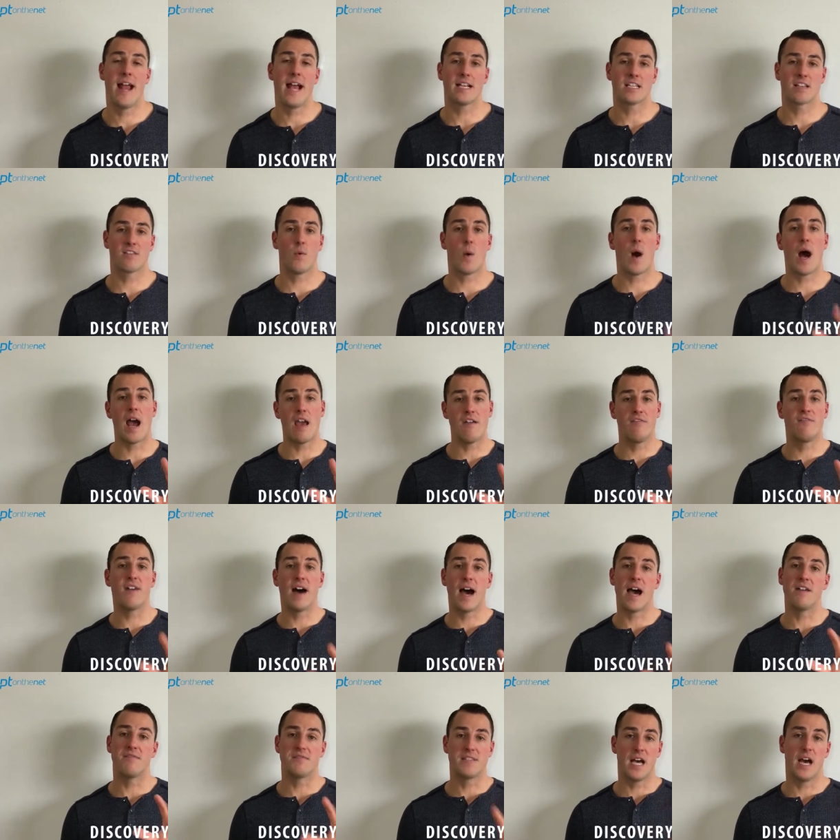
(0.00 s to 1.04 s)
and ask why
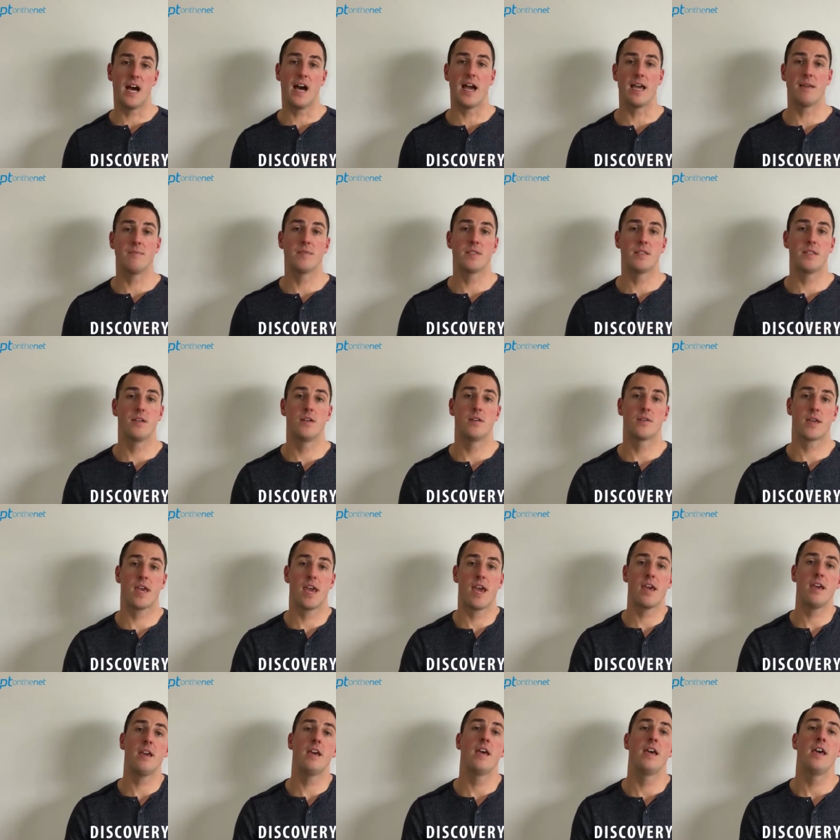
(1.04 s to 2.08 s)
5 times,
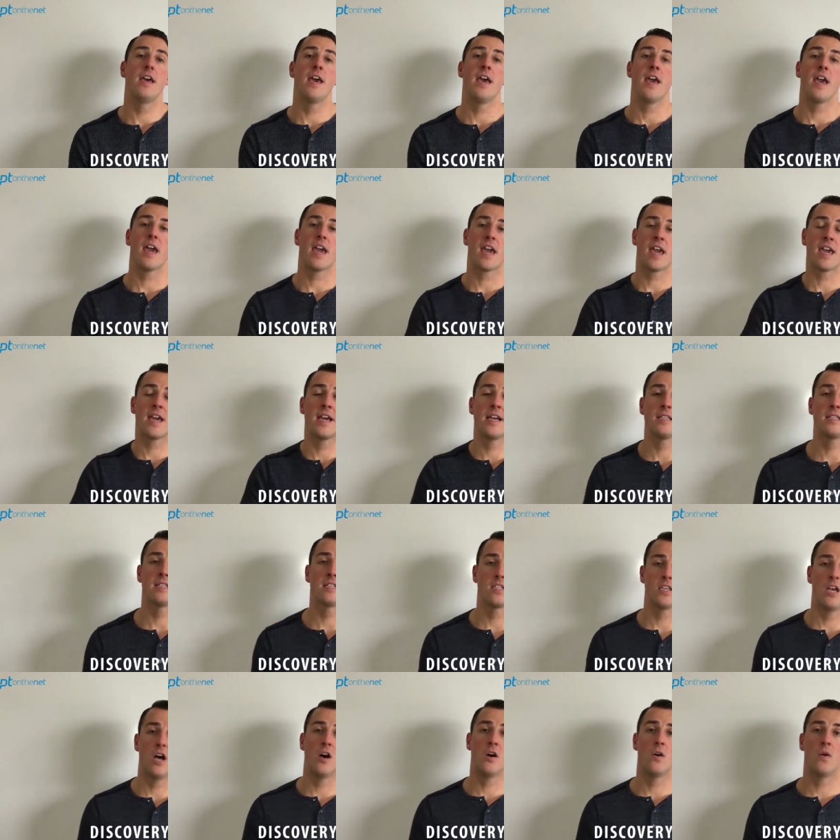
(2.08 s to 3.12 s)
okay? And
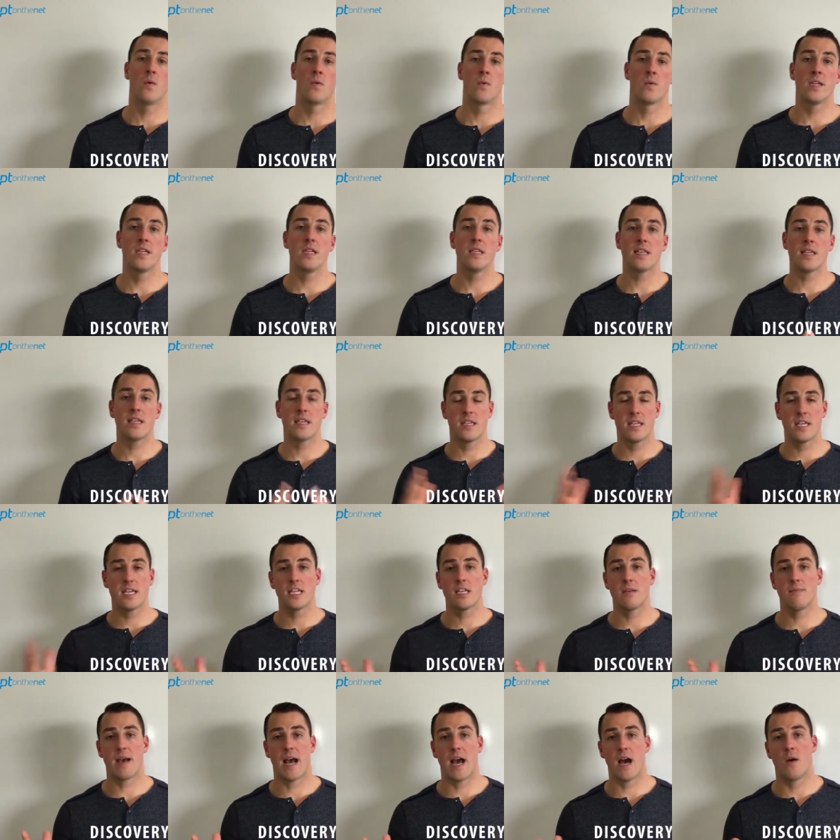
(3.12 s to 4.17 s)
so really
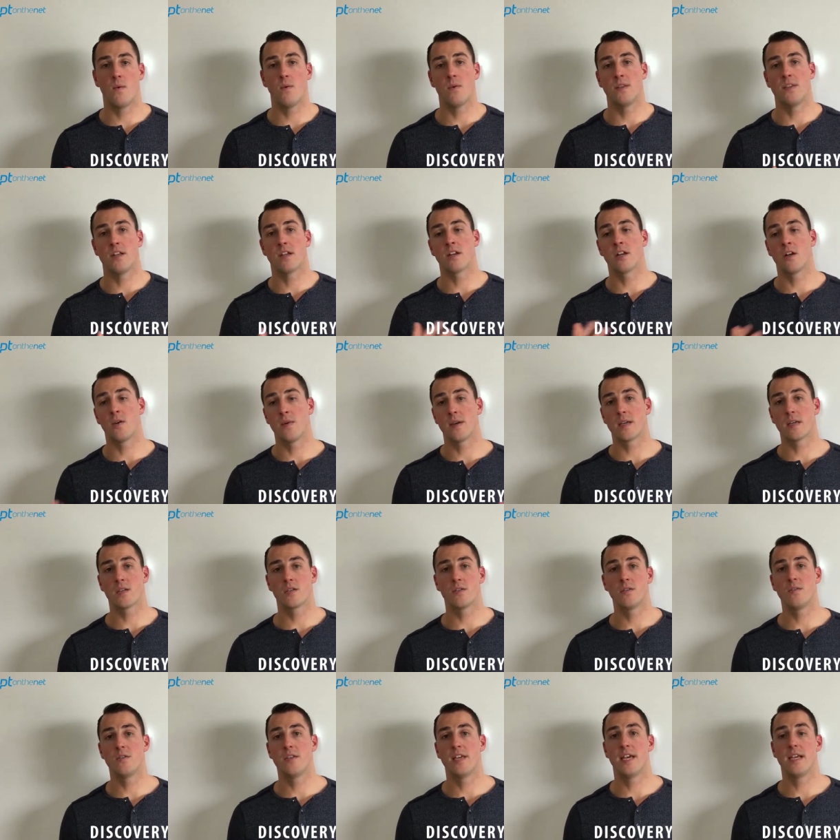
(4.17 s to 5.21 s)
think about when they're going
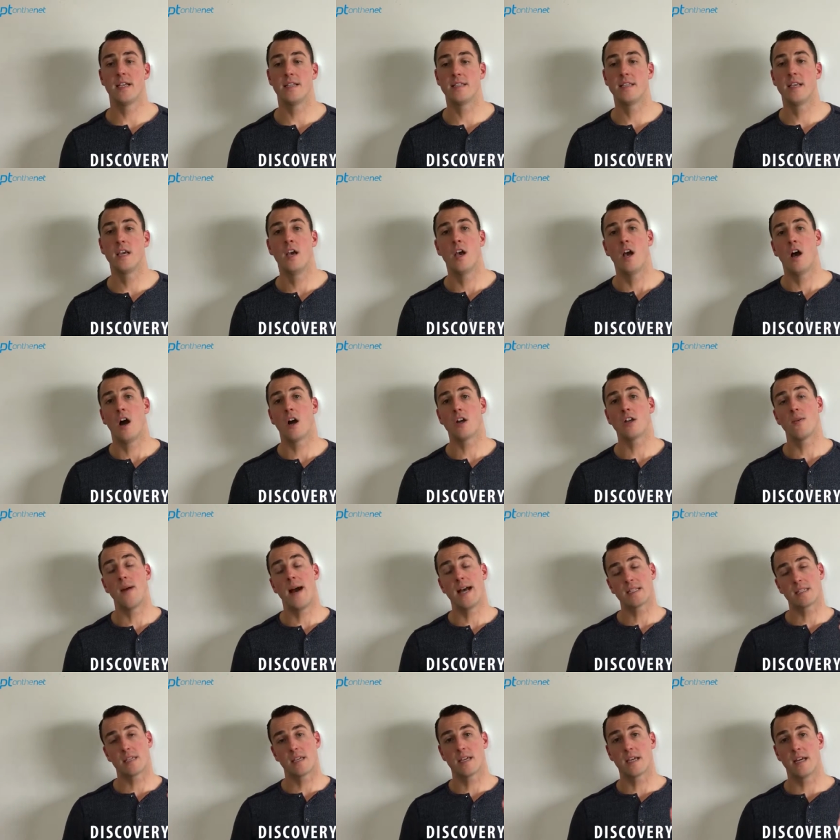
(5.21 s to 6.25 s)
through this, are you
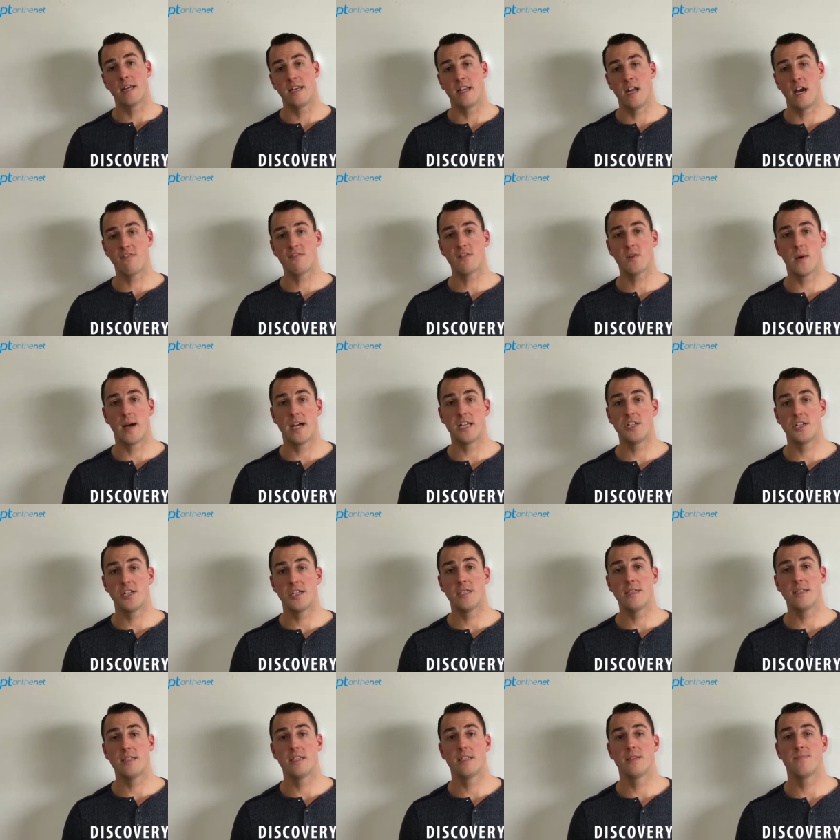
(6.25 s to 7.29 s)
asking enough
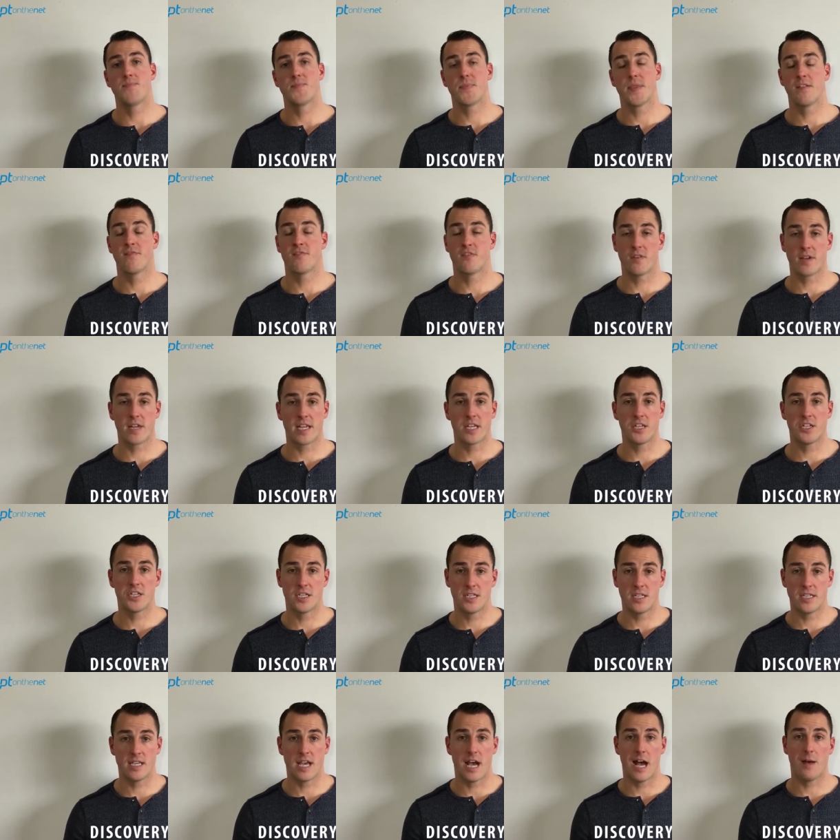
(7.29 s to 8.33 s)
questions for each
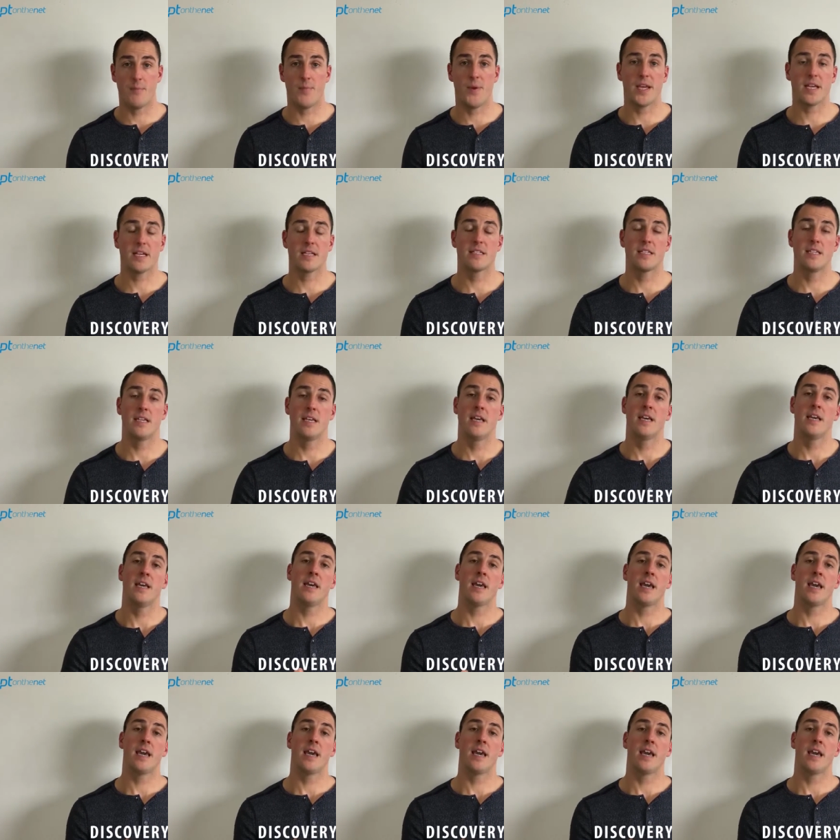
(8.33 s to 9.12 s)
of the topics?